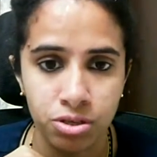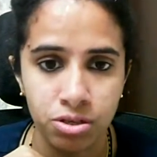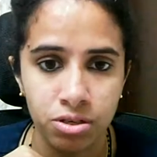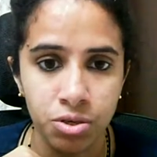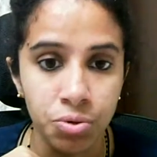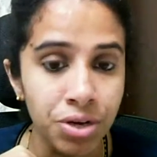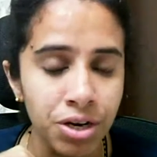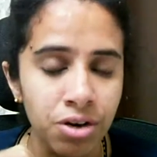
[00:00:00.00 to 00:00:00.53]

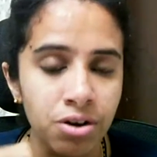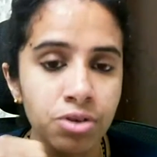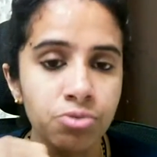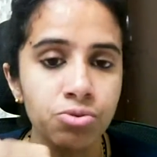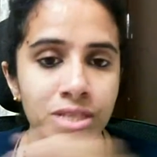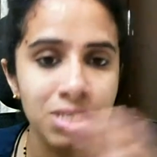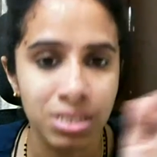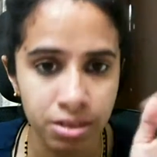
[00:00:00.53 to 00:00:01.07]
You cannot
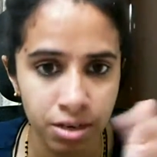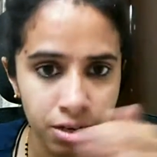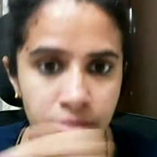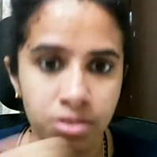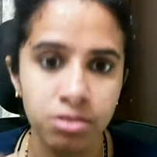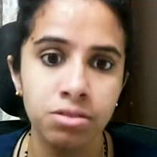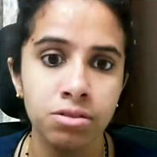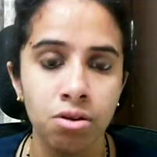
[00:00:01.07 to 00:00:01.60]
use a straight
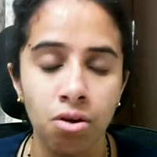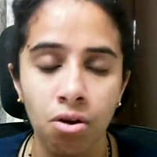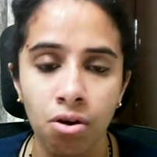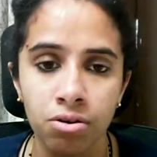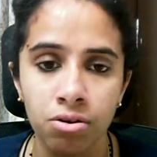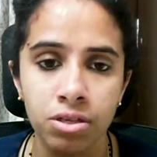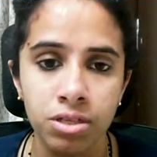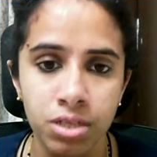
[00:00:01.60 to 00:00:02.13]
stitch
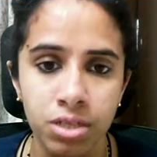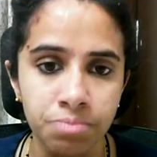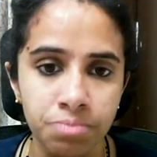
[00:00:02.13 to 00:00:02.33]
on the knit,